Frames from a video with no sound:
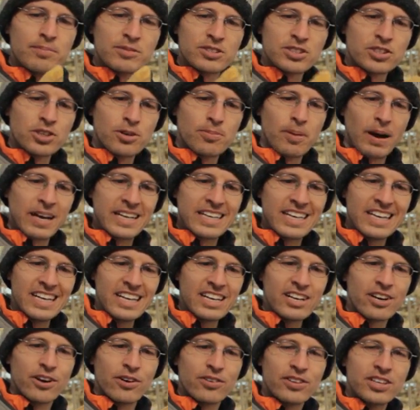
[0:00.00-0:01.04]
So by
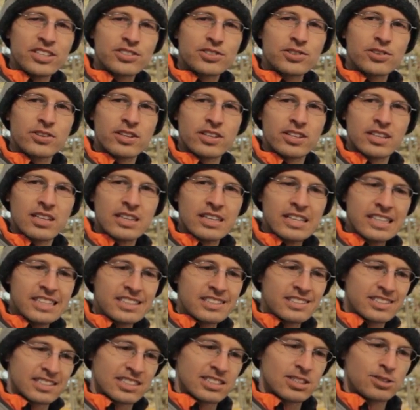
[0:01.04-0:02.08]
Kinco, these are the
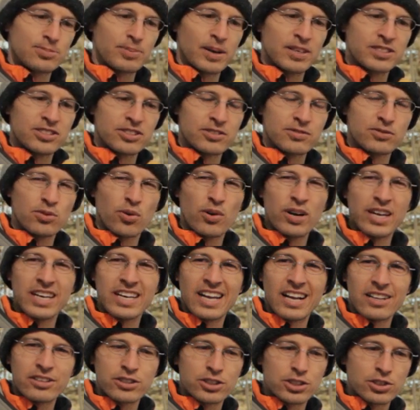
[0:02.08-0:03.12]
least expensive,
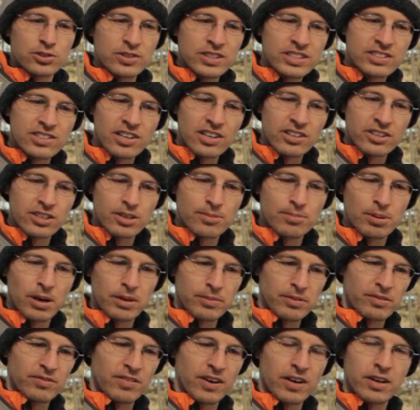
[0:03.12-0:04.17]
$28 retail. You can
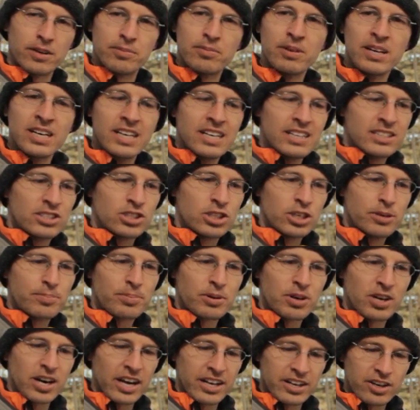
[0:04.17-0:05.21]
probably find them
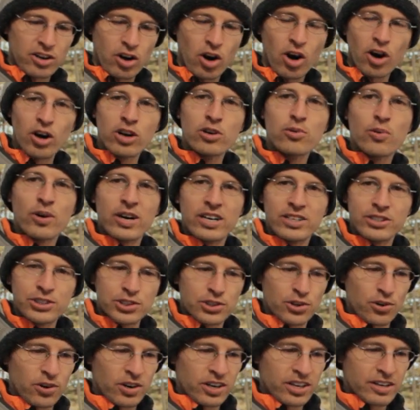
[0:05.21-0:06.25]
cheaper at your hardware
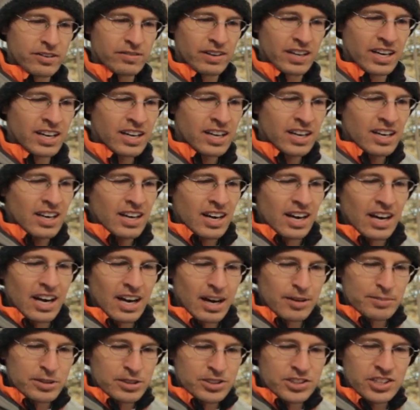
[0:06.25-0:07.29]
store even.
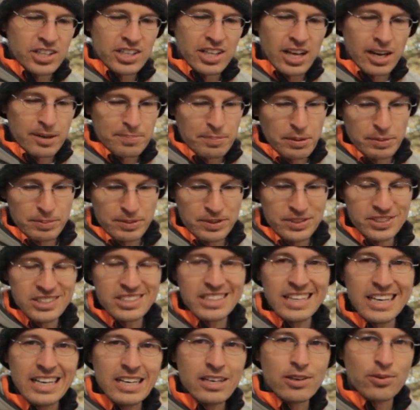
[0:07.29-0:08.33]
You'll see a lot of people
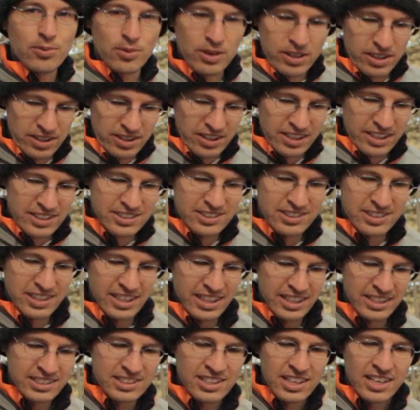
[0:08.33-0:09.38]
skiing with these
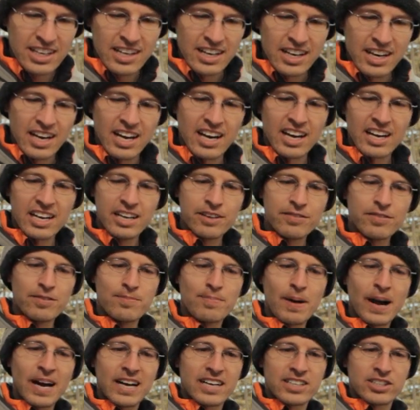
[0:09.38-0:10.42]
things,
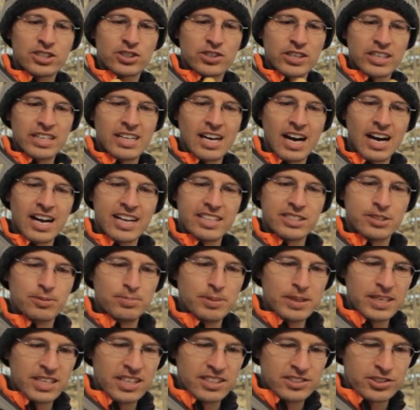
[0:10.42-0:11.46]
even backcountry guides,
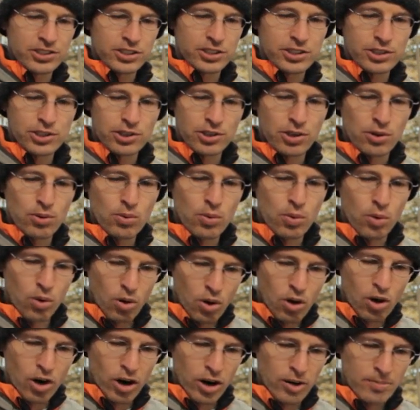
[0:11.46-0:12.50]
because they're so
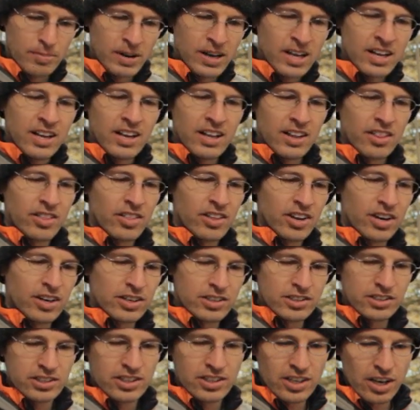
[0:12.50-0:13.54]
warm.
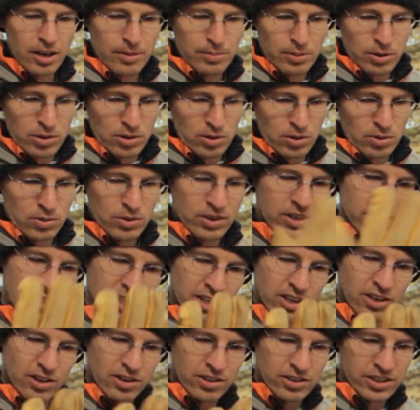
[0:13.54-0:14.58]
They're double, what do
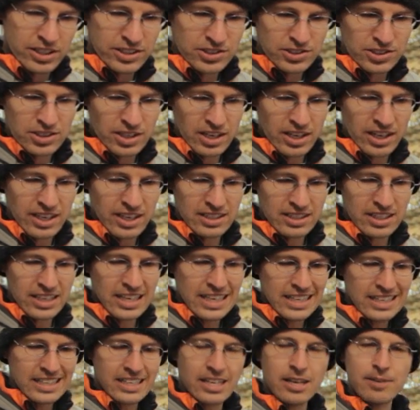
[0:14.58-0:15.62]
they call this,
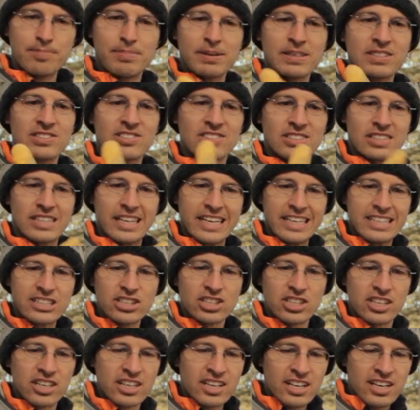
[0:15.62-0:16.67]
heat keep
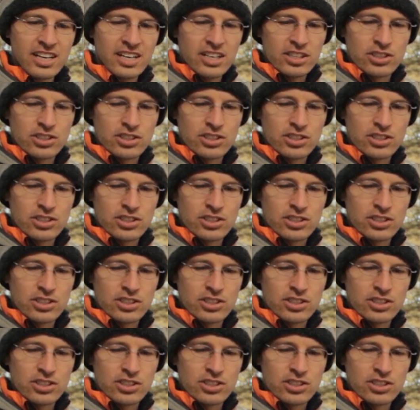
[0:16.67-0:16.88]
insulation.